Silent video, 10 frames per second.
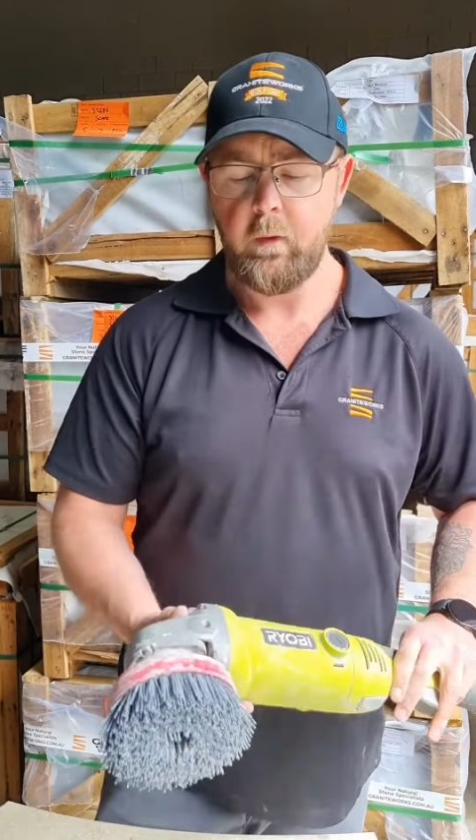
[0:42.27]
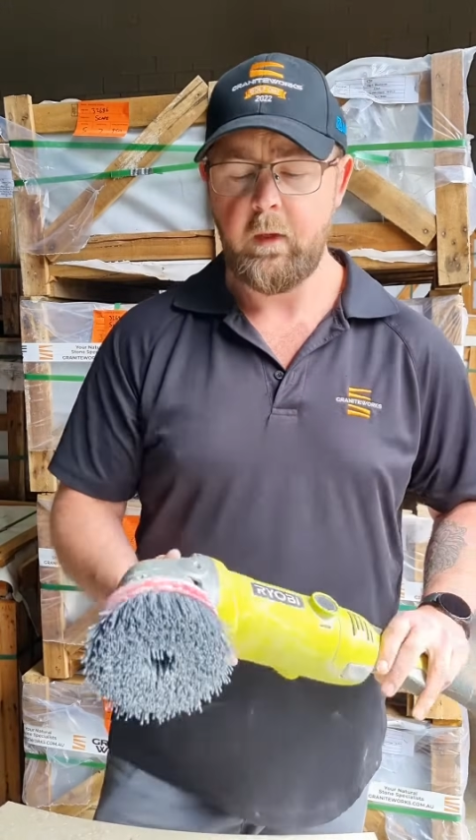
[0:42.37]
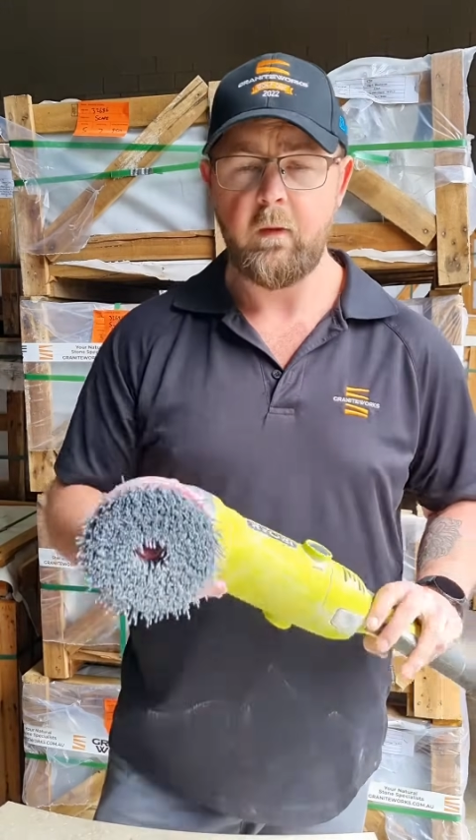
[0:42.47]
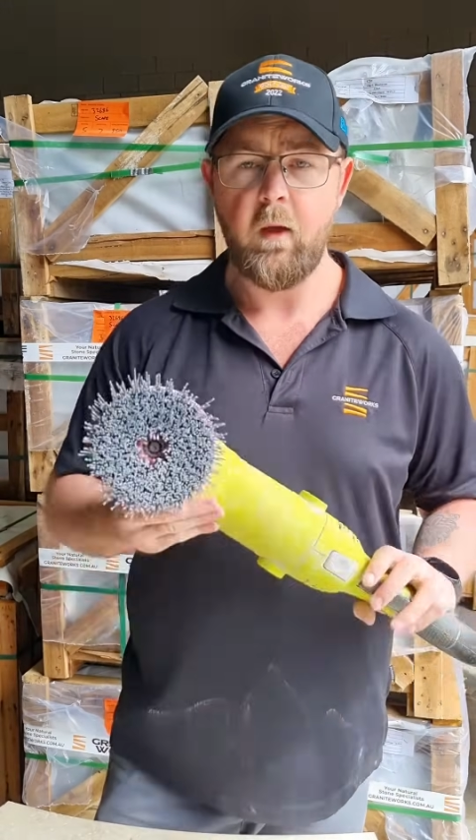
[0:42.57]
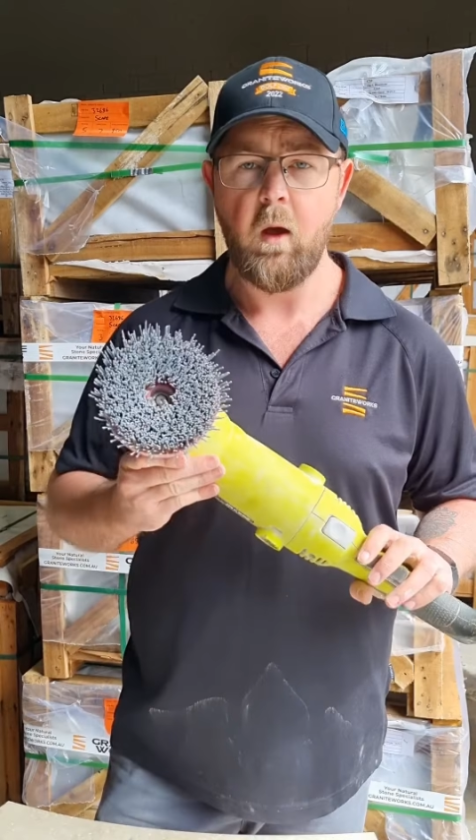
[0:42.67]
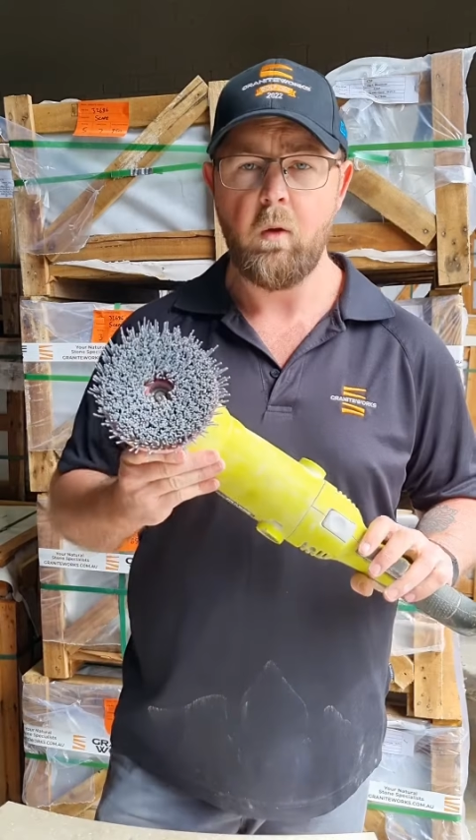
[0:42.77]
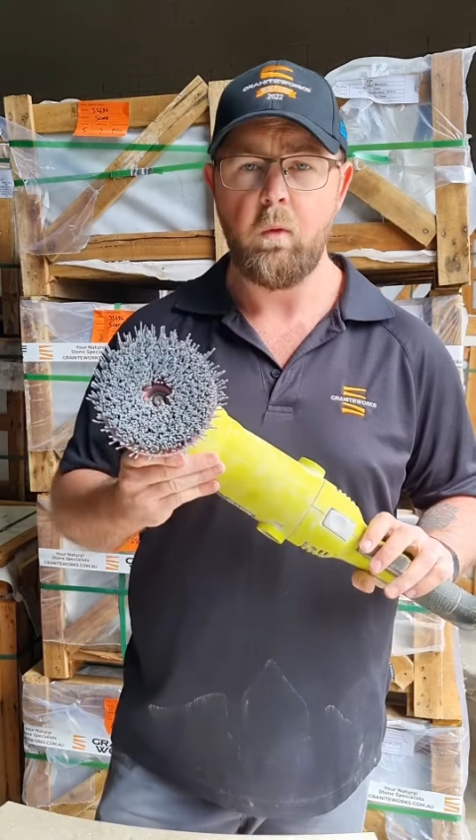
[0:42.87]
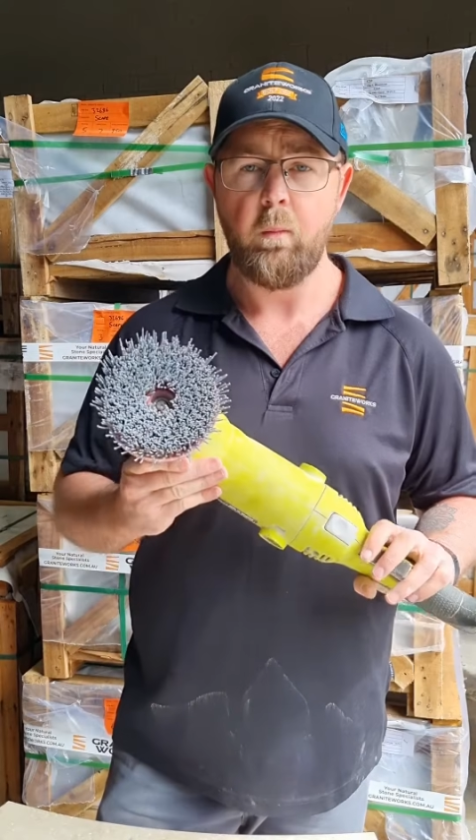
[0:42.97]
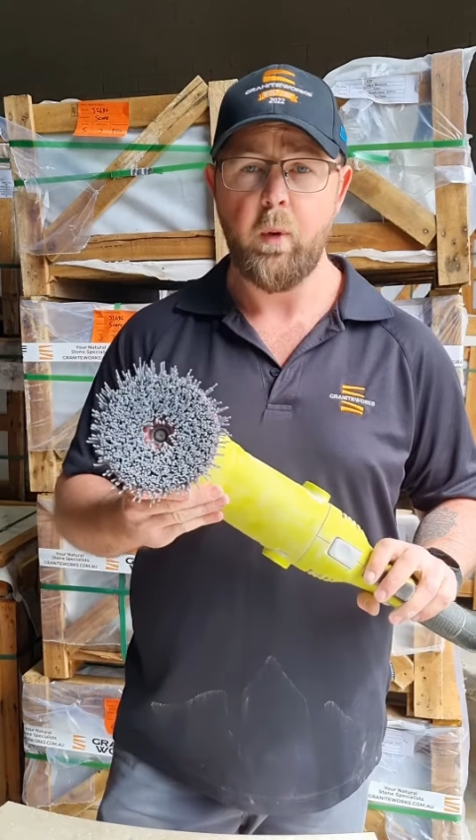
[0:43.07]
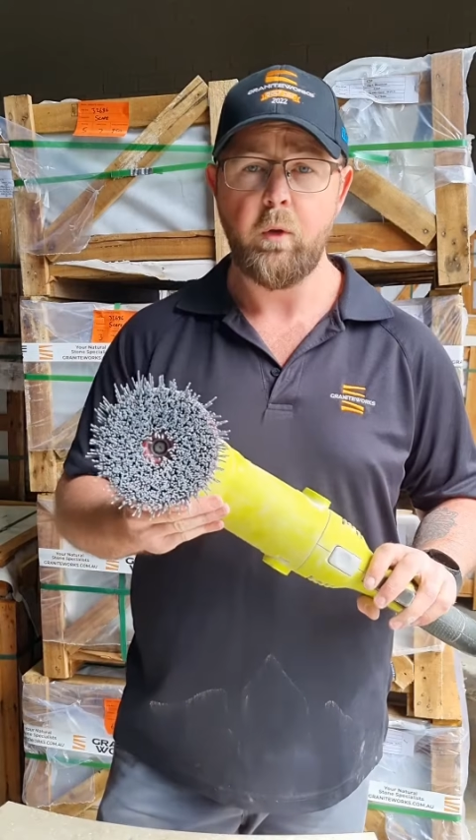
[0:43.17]
is our
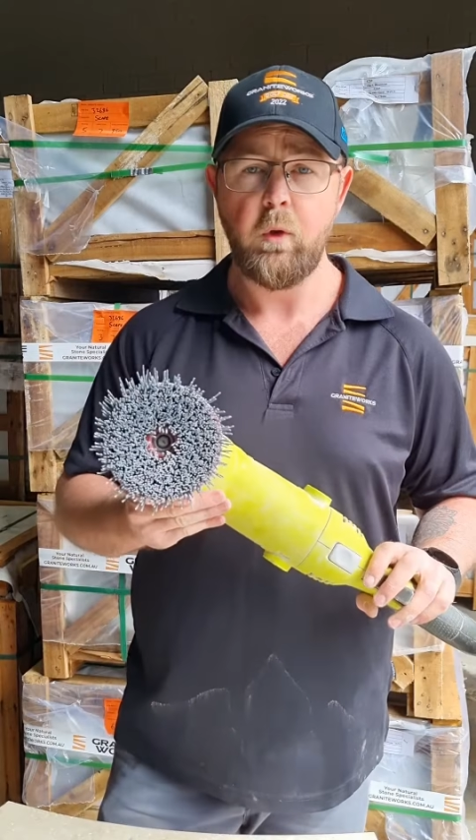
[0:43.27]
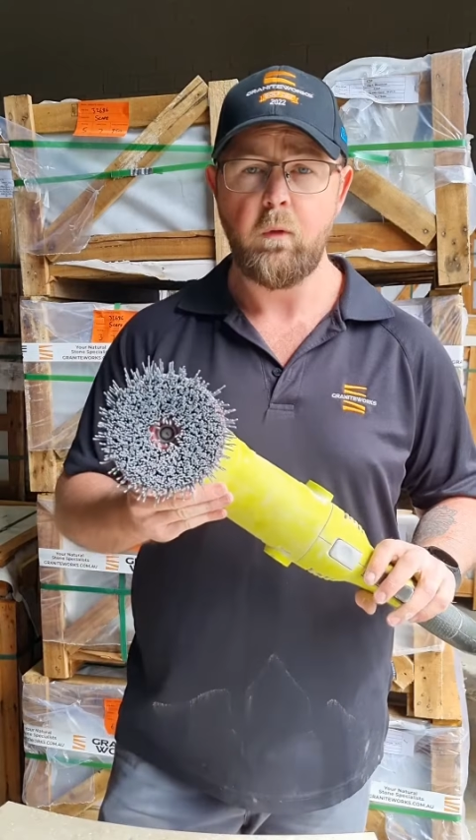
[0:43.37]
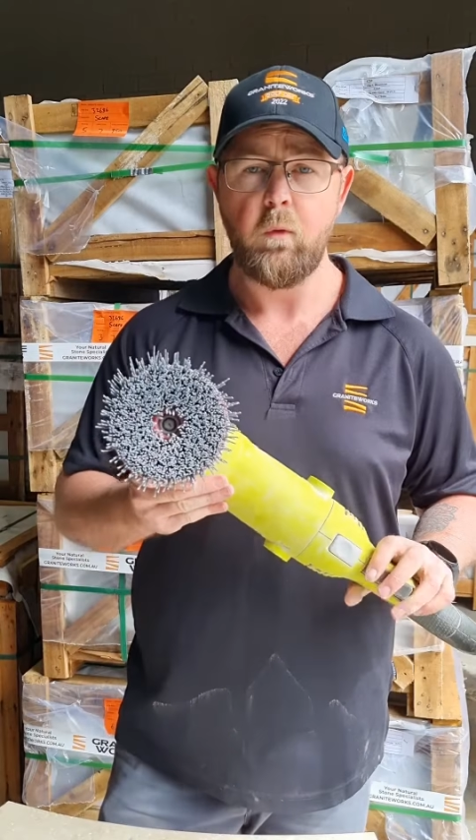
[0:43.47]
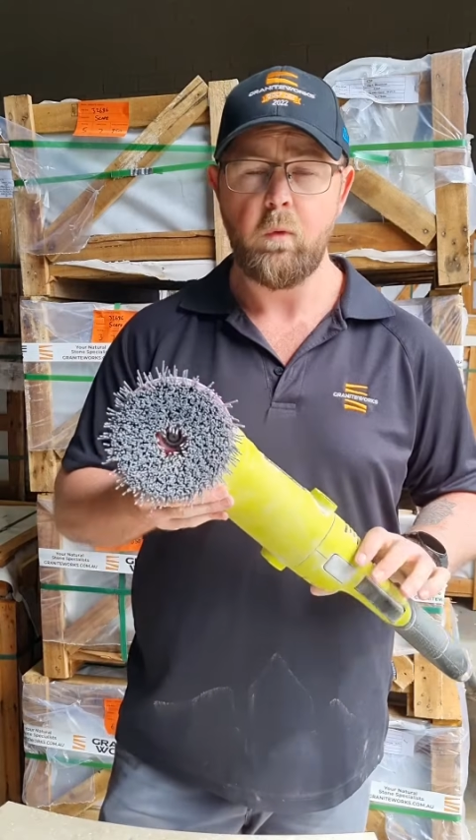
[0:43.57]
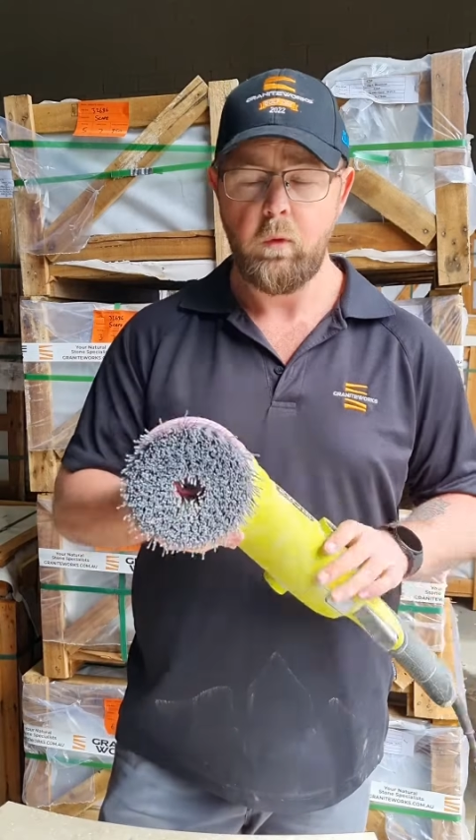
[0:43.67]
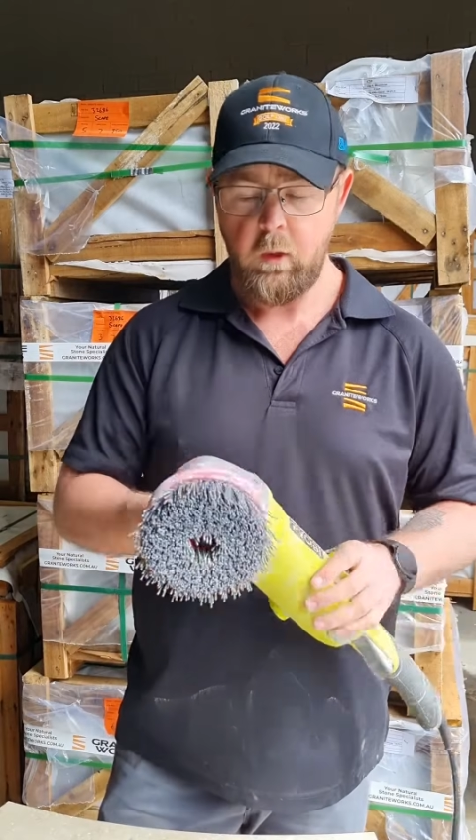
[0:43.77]
brushing tool.